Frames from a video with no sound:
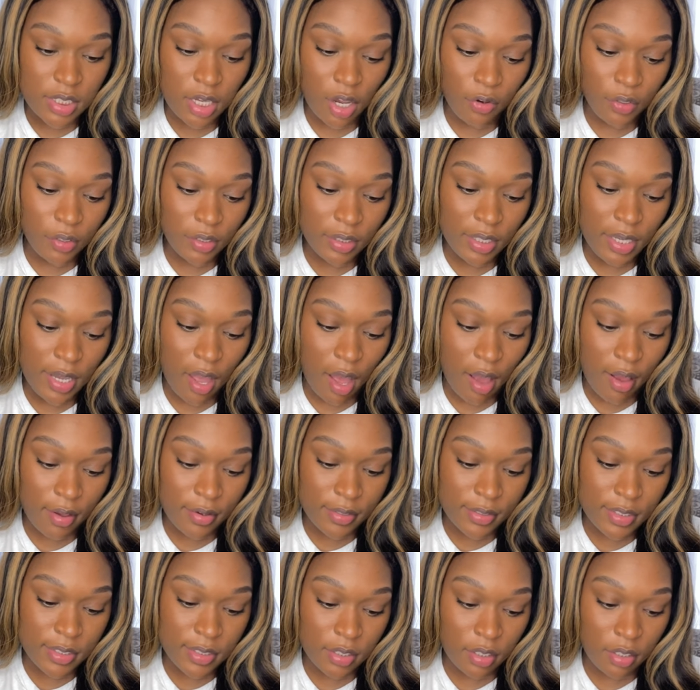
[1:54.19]
Totally
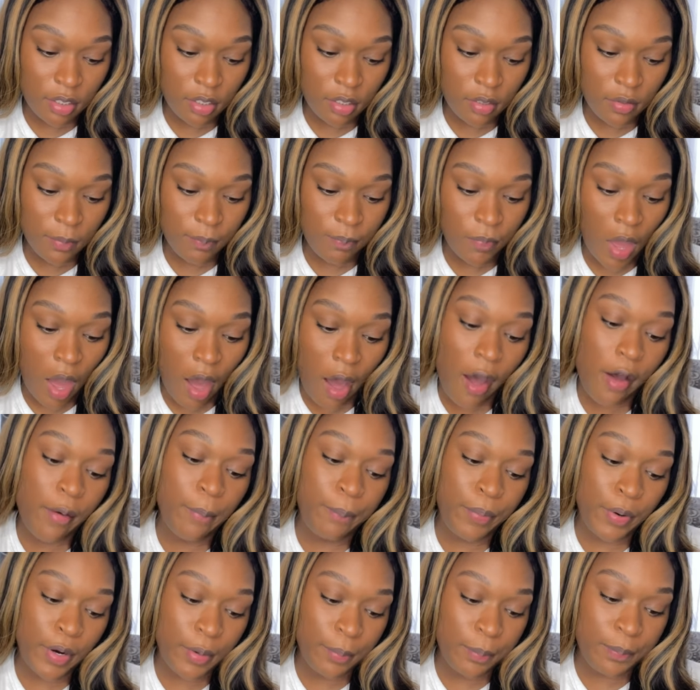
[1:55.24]
Awesome All
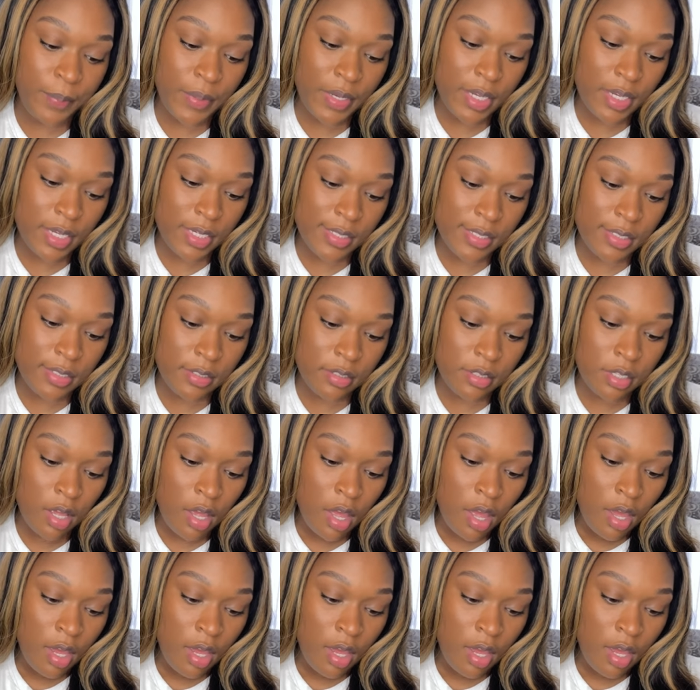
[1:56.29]
Purpose